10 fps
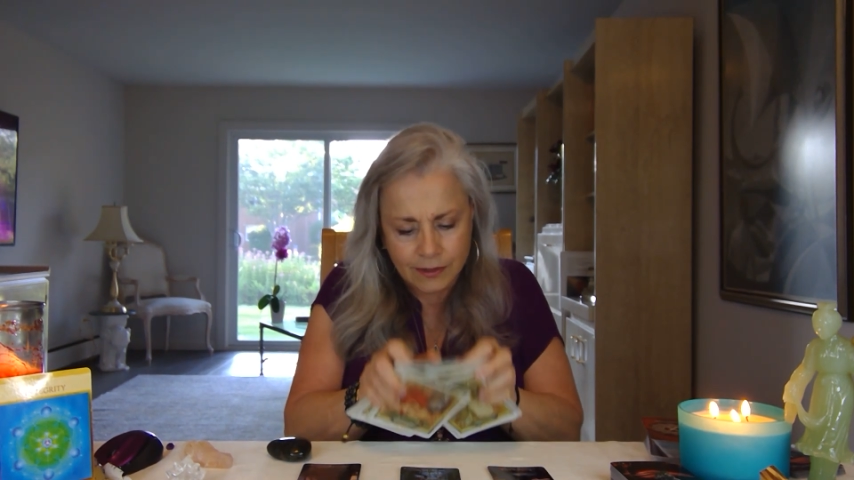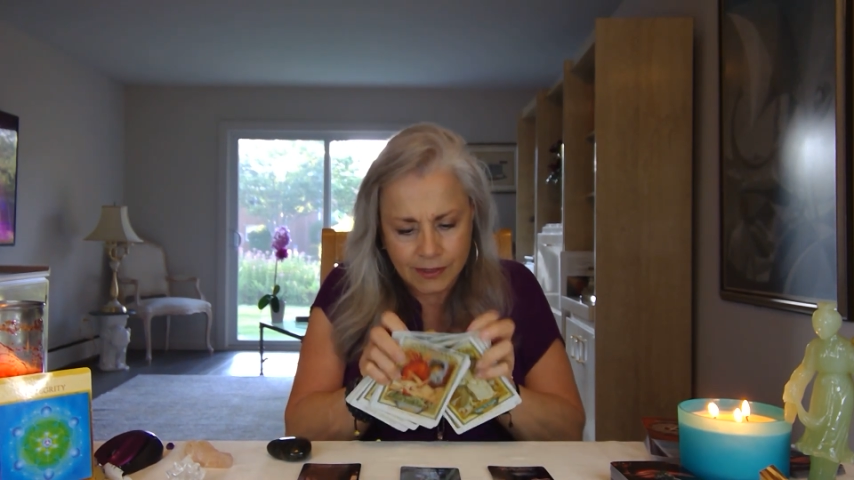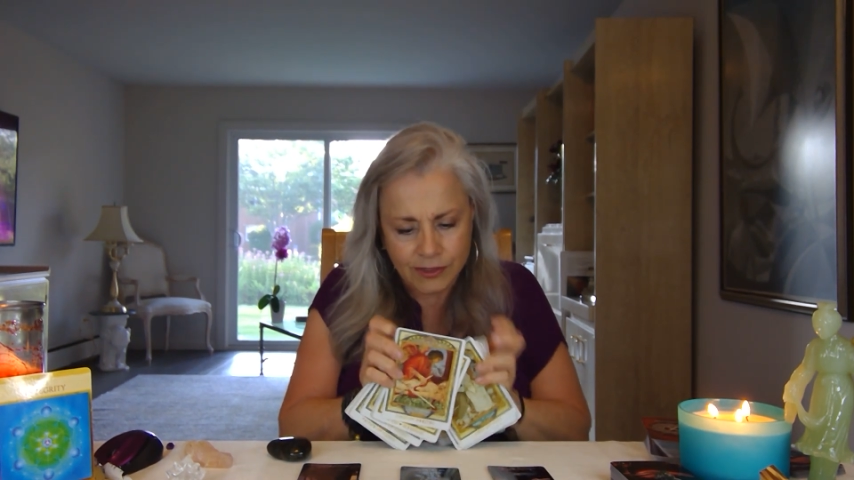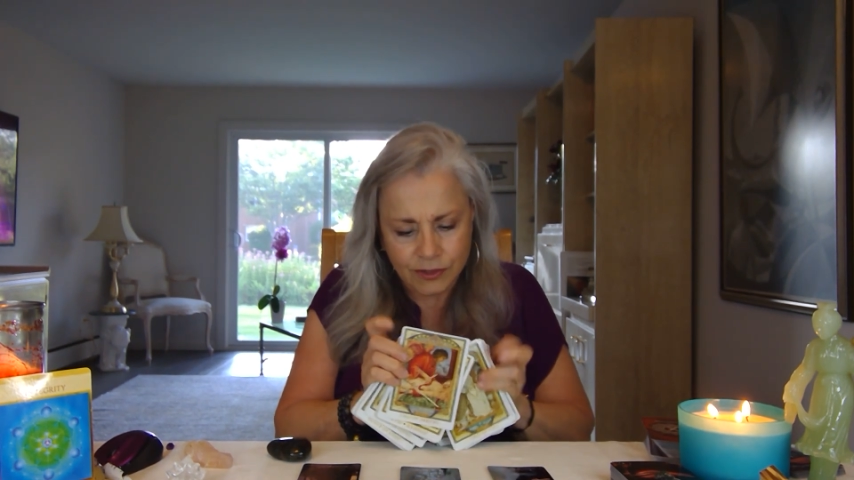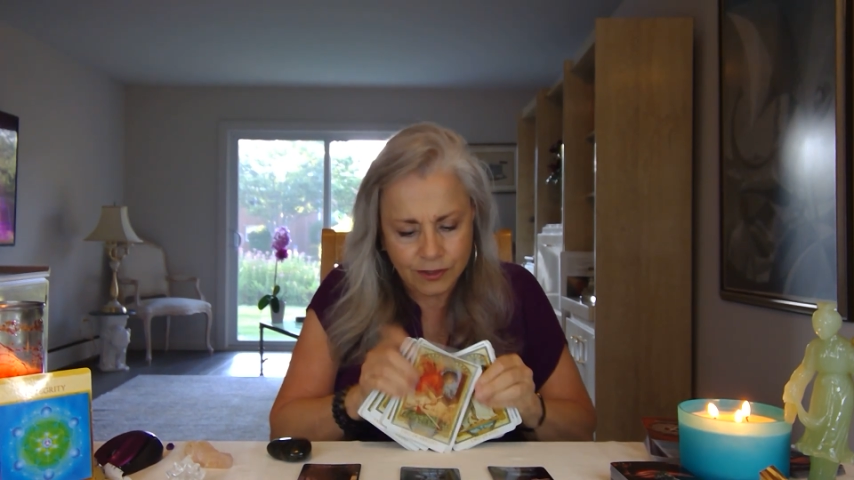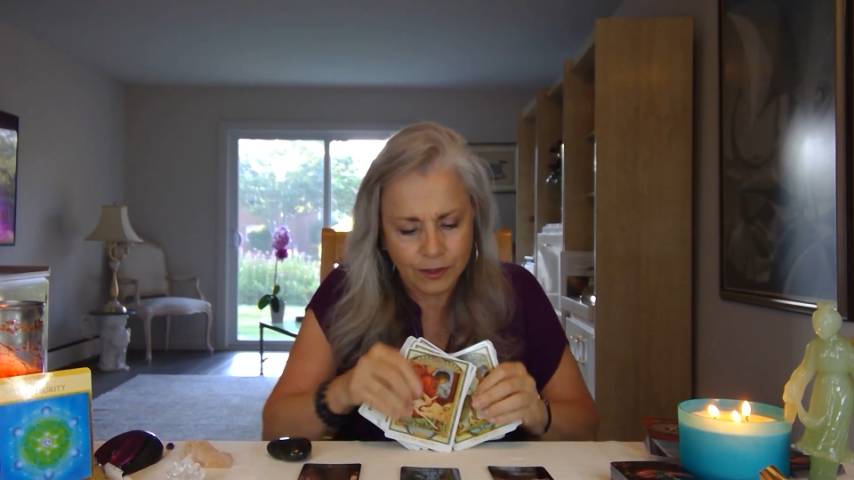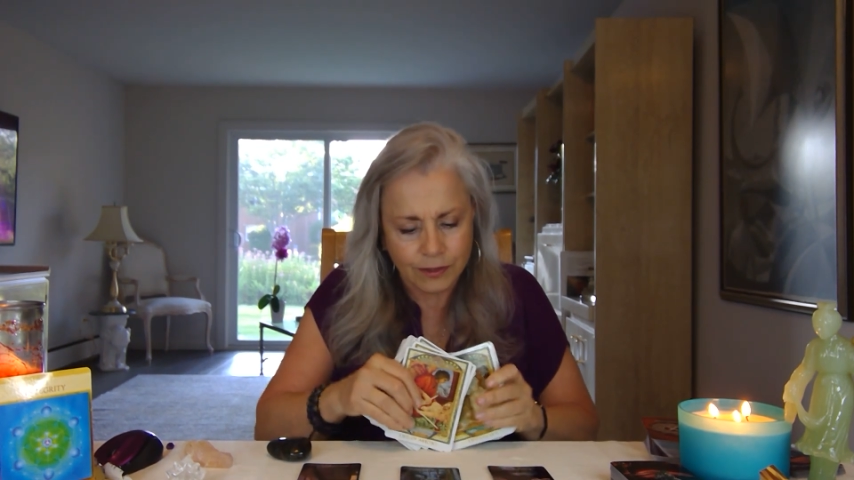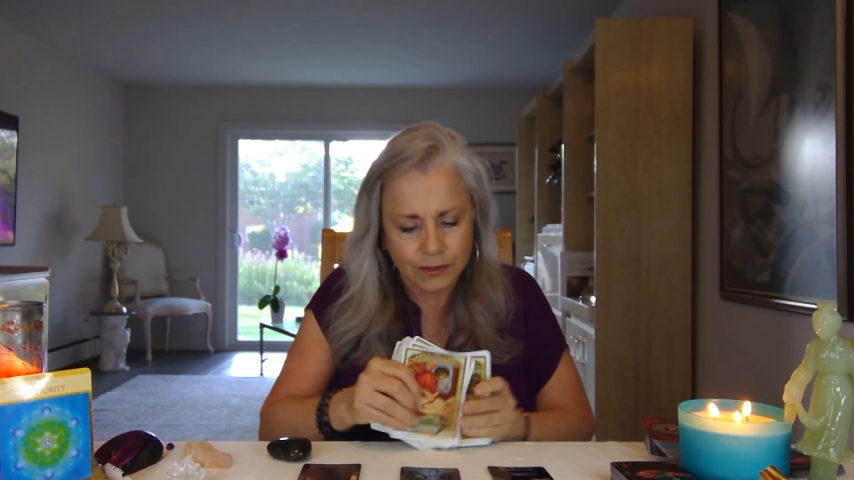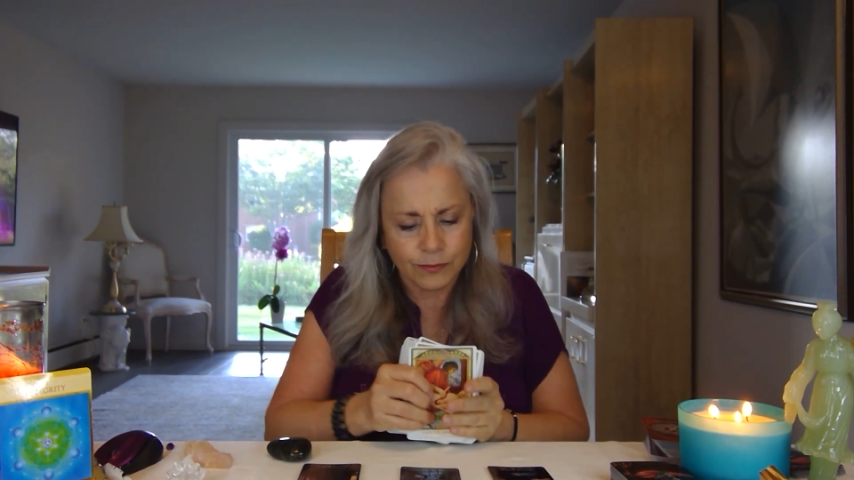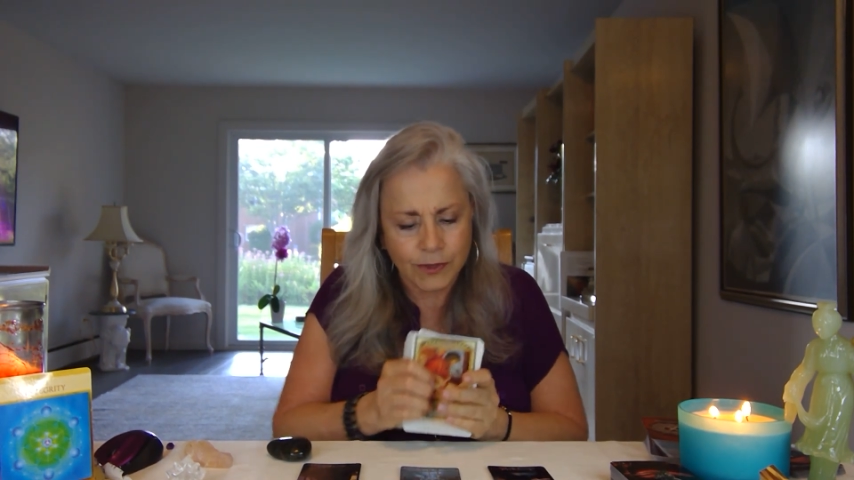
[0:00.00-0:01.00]

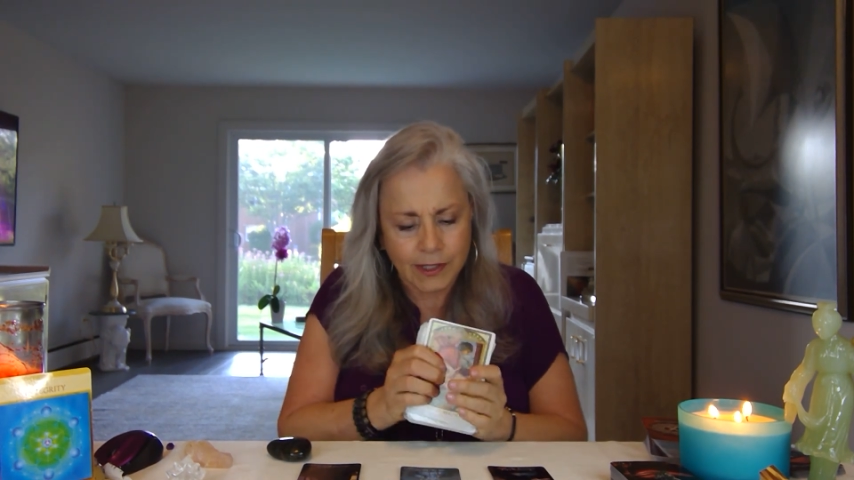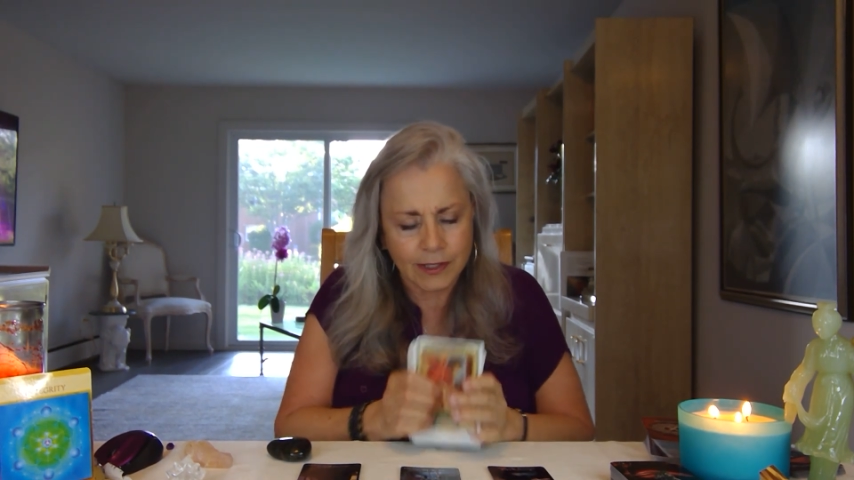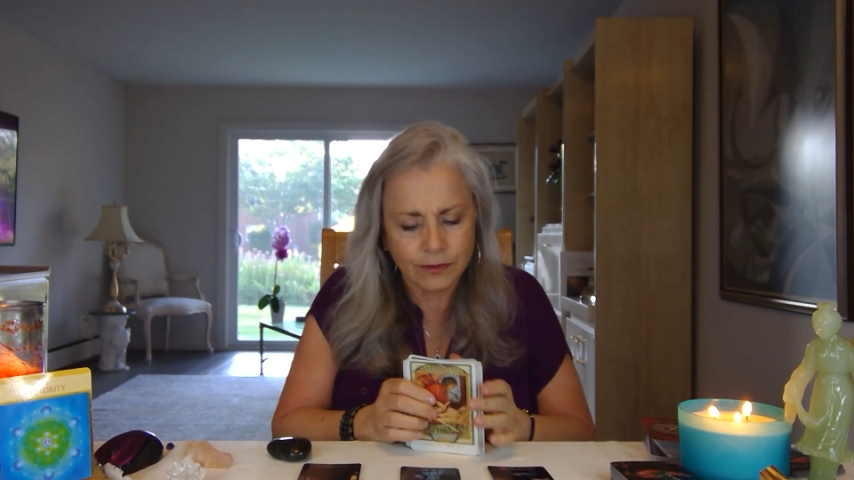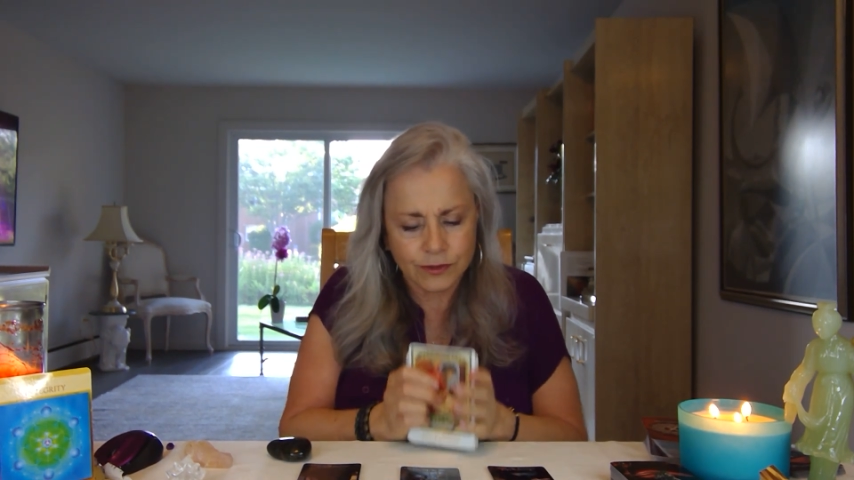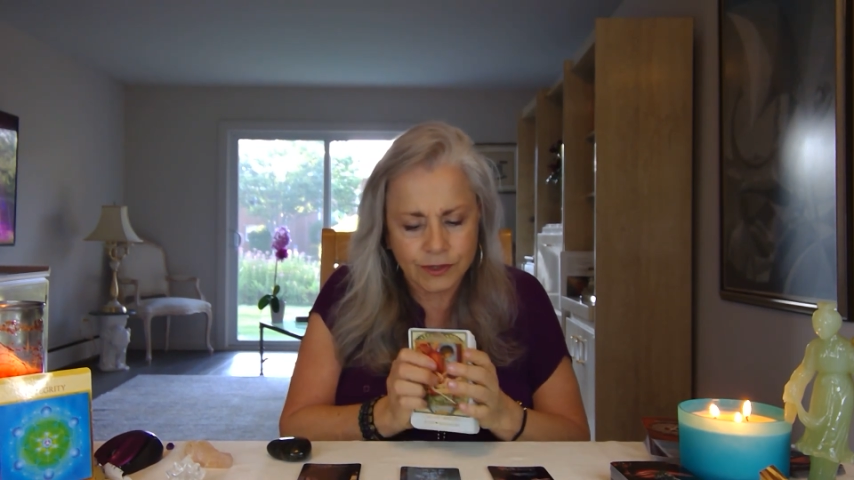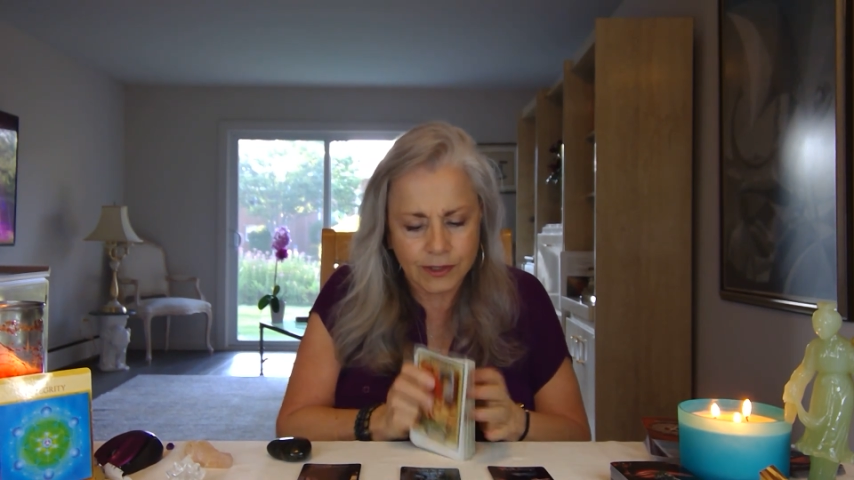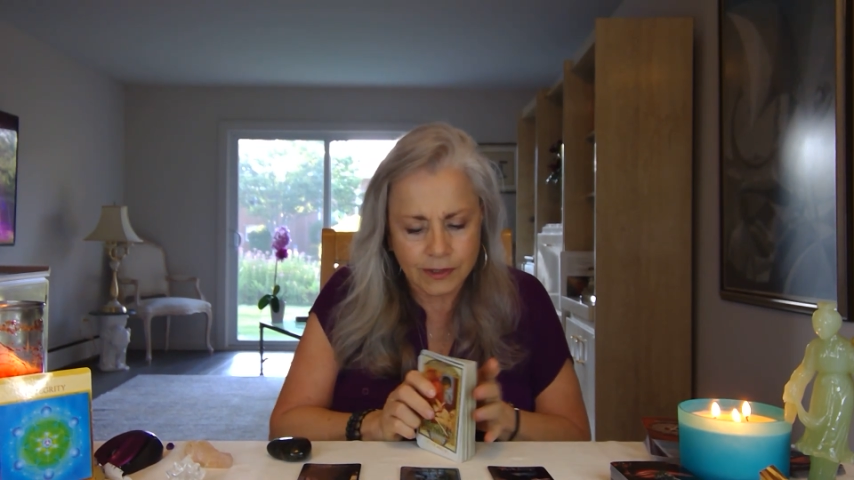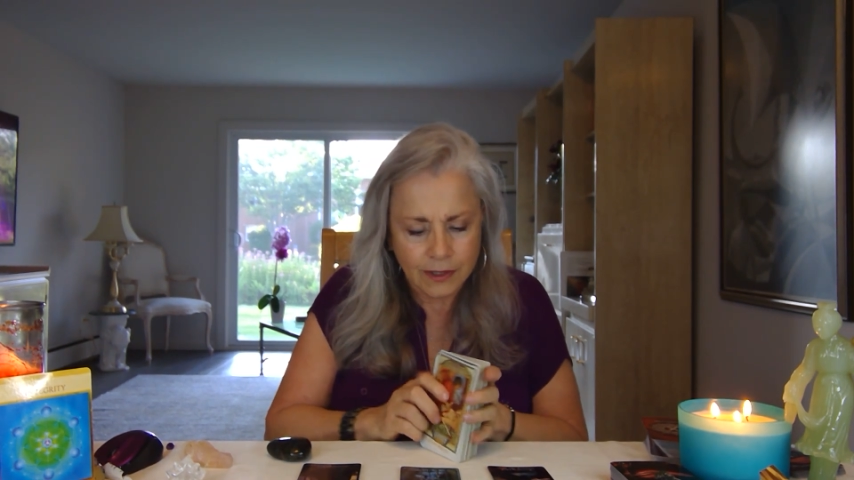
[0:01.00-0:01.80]
Sagittarius. What energy